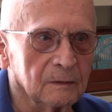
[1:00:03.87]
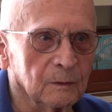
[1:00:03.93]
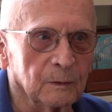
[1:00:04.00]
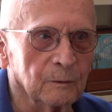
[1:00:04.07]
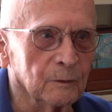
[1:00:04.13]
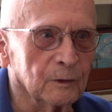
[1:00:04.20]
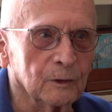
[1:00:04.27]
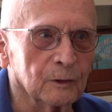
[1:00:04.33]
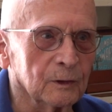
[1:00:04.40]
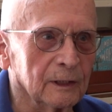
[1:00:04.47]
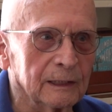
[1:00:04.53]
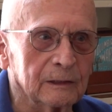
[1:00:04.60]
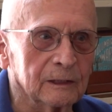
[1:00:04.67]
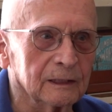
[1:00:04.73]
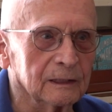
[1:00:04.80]
it's every
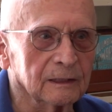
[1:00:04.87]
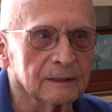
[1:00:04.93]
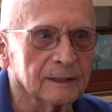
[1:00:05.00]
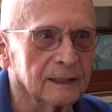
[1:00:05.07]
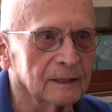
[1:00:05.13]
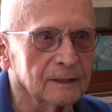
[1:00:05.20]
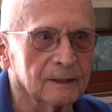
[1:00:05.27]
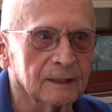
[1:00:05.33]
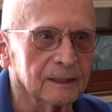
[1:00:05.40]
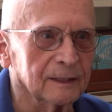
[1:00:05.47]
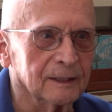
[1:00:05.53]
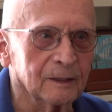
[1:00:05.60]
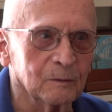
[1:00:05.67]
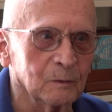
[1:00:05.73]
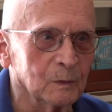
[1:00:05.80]
fraternal
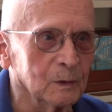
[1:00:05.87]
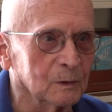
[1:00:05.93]
organization in